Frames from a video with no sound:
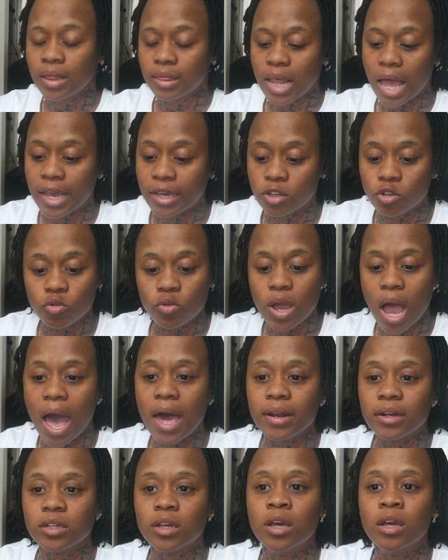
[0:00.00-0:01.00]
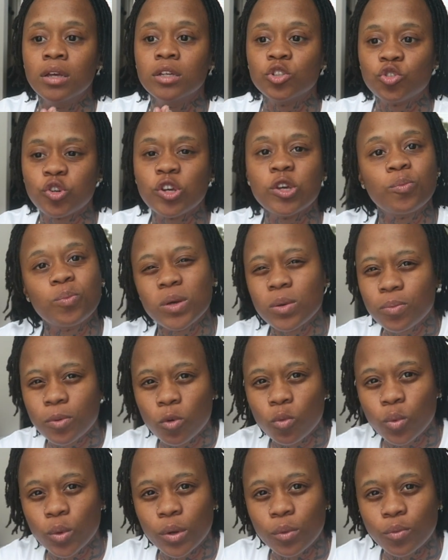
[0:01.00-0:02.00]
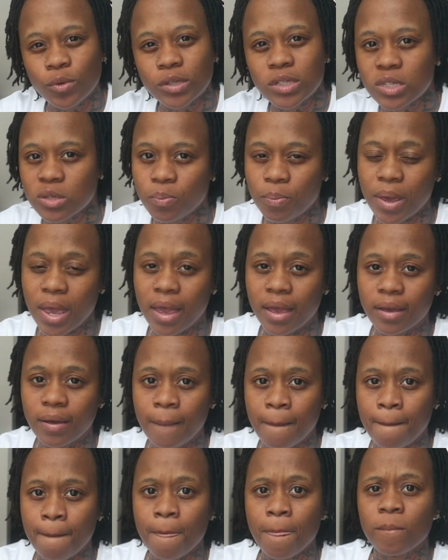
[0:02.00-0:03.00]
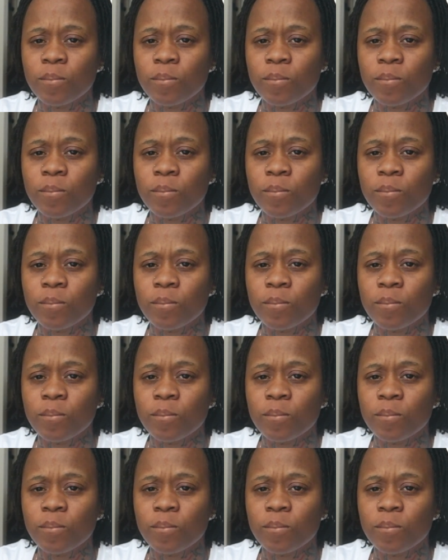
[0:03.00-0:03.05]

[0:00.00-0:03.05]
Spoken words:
Like, you gotta treat people with respect.